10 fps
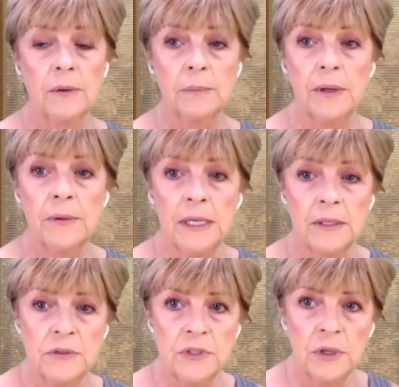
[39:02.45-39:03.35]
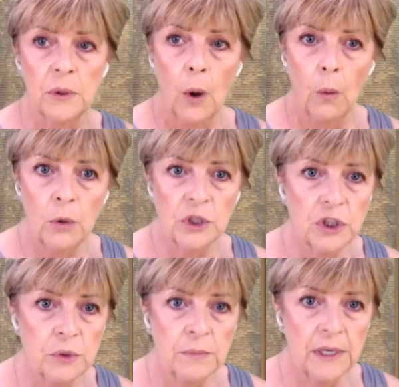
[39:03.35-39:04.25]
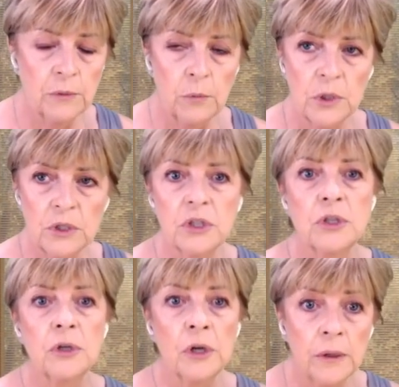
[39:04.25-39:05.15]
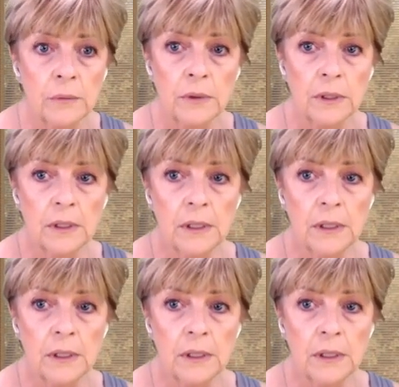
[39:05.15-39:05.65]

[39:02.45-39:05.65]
I'm going into what you might want to know